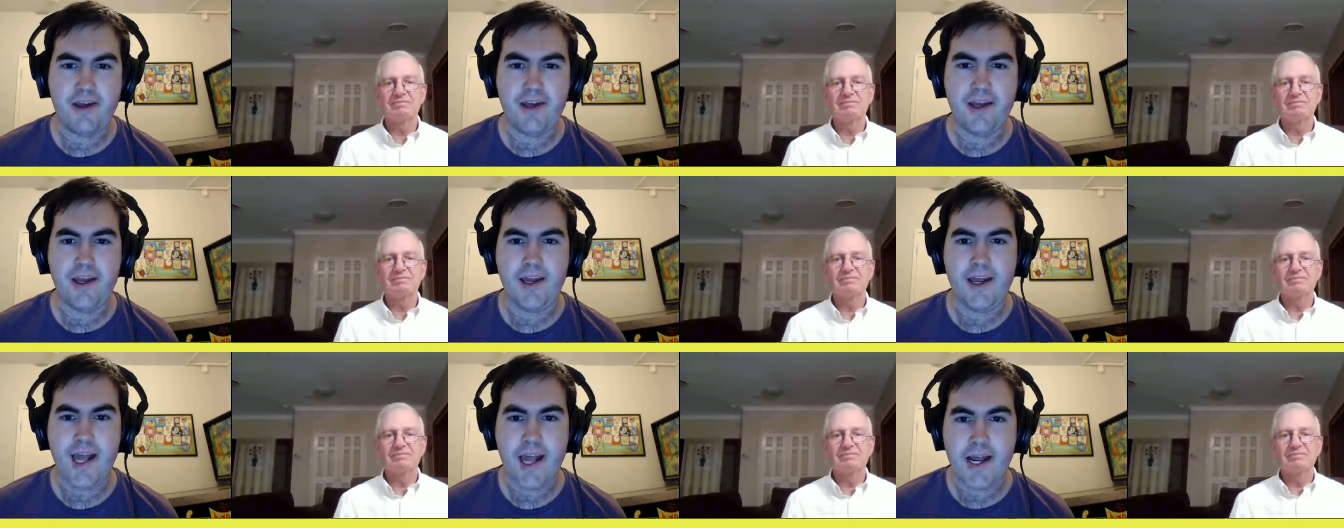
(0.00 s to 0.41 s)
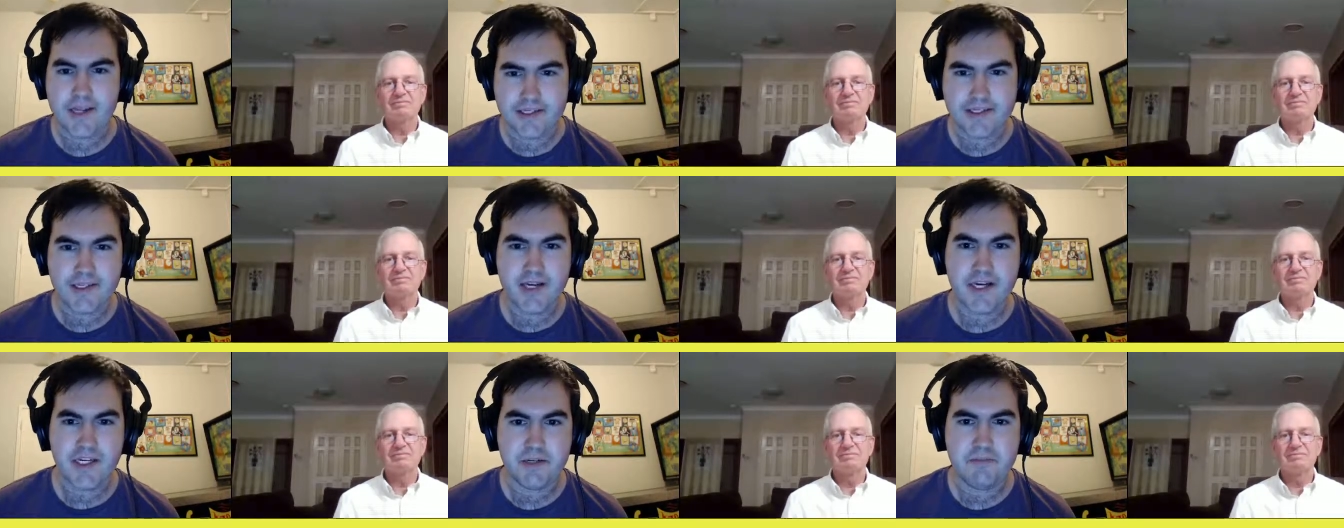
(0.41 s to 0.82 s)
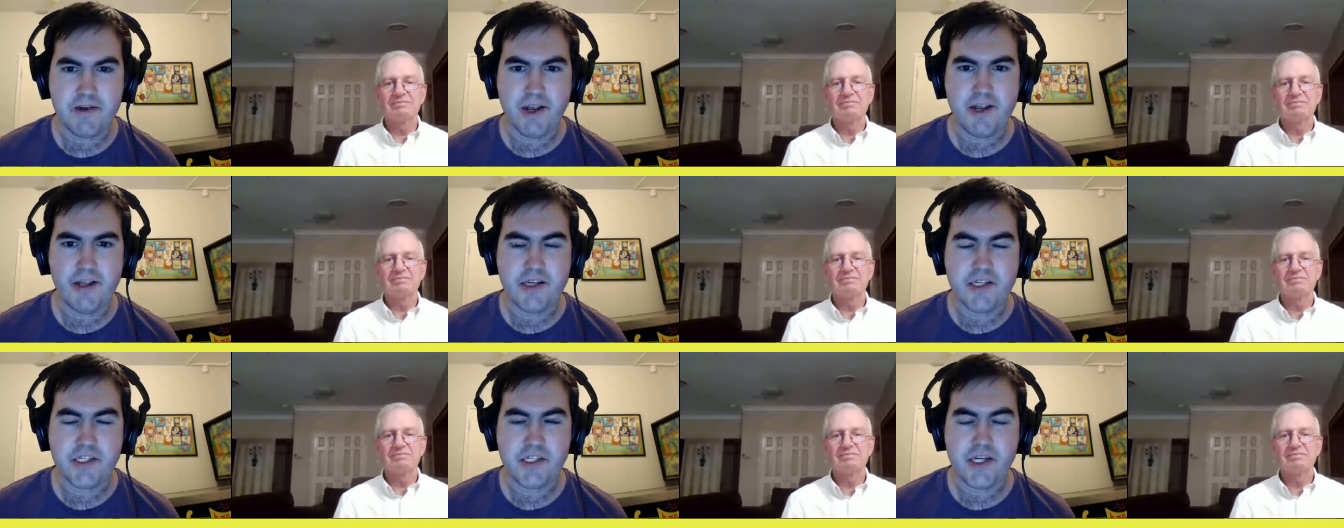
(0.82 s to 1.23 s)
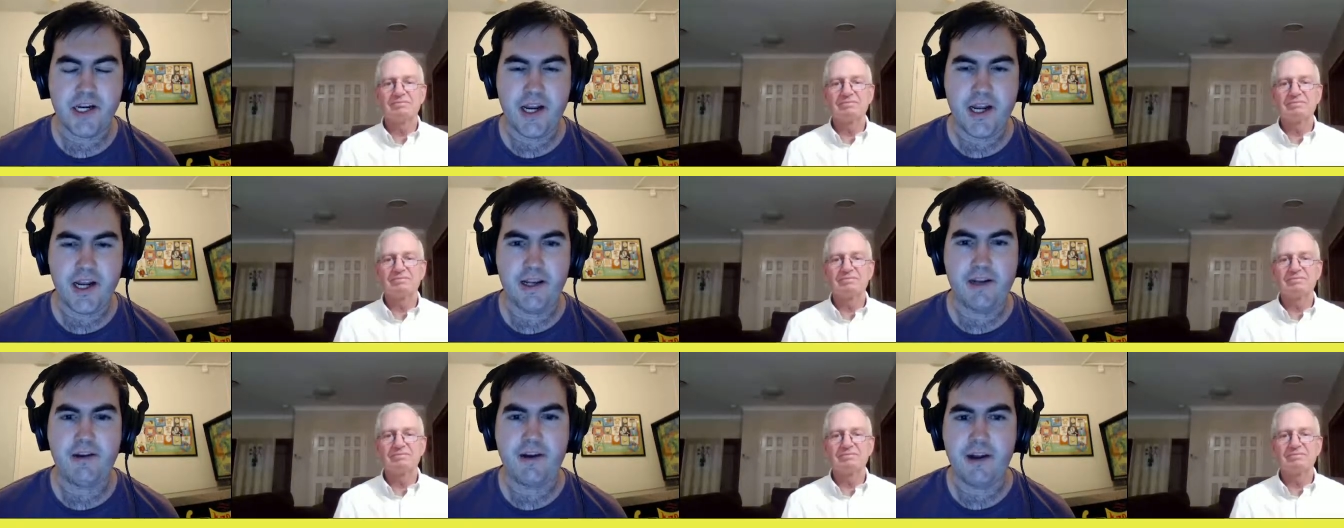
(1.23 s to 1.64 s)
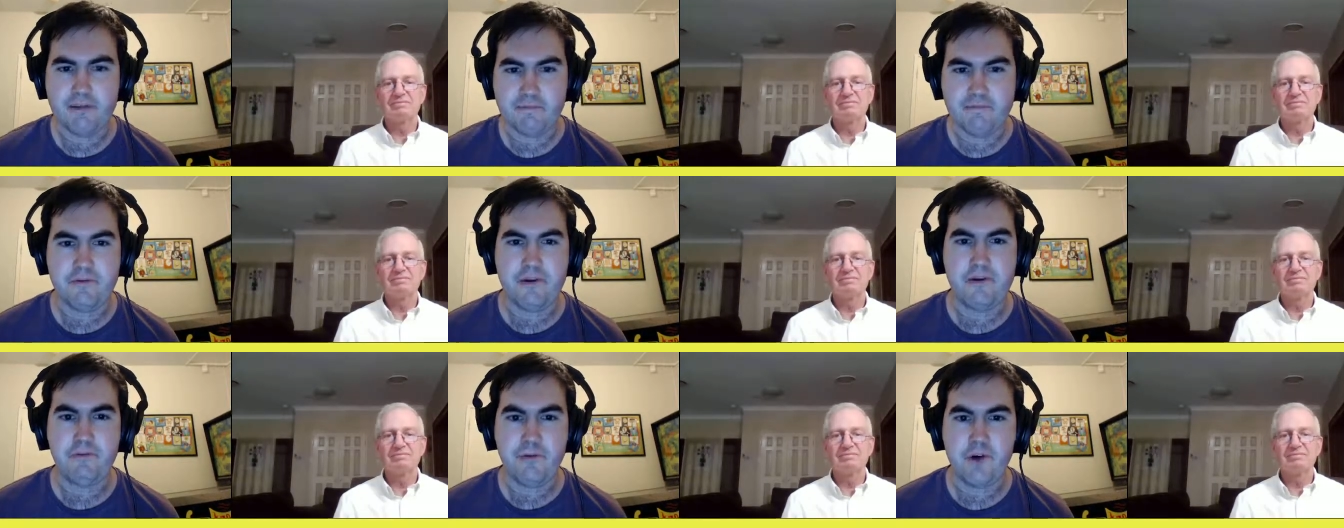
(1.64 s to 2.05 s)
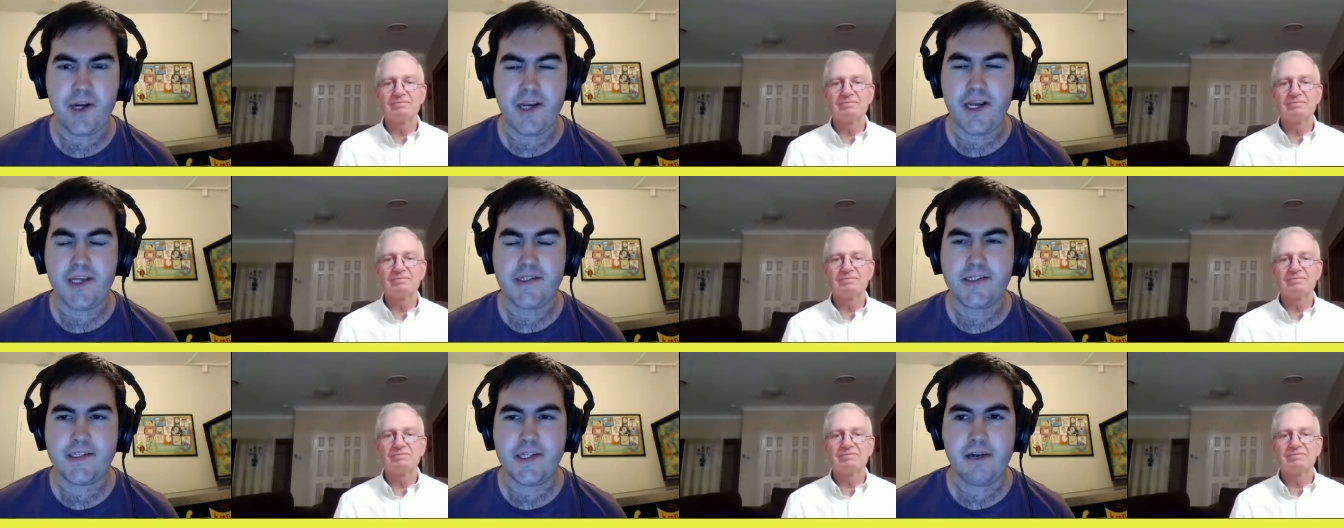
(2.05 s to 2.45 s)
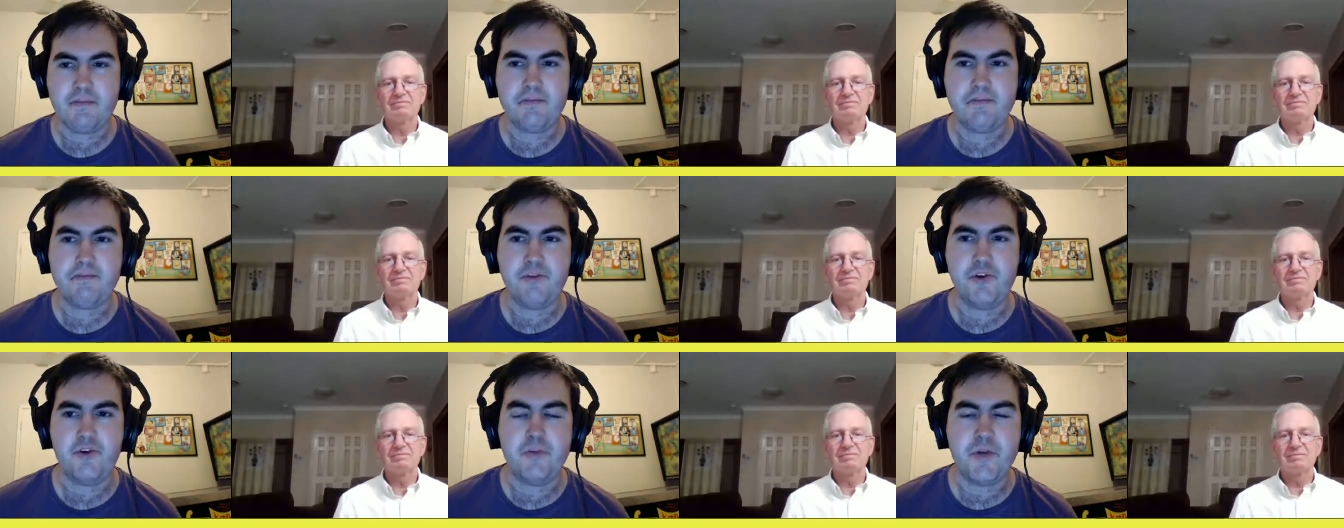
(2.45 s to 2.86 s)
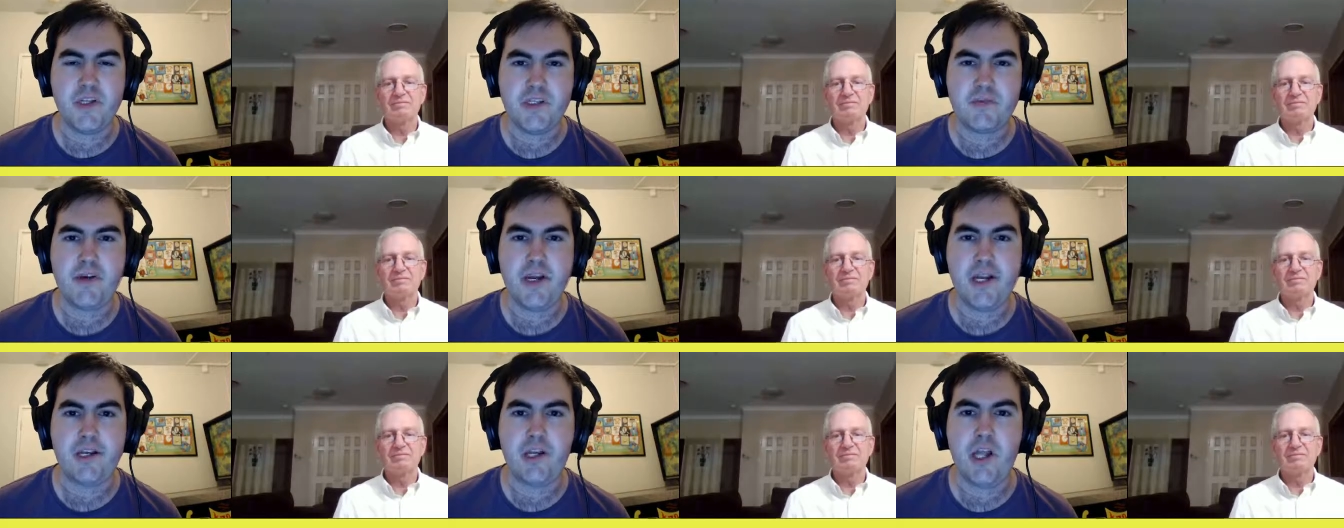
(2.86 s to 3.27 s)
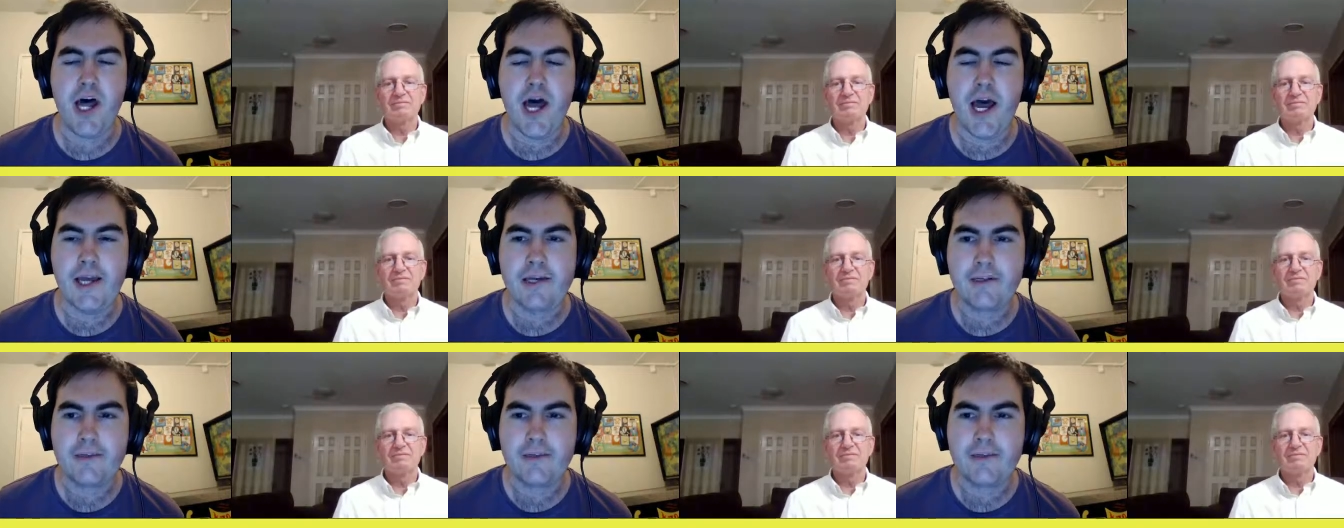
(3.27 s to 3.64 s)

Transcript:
Speaker 1: Anastasia Palaszczuk government? What has their performance been like?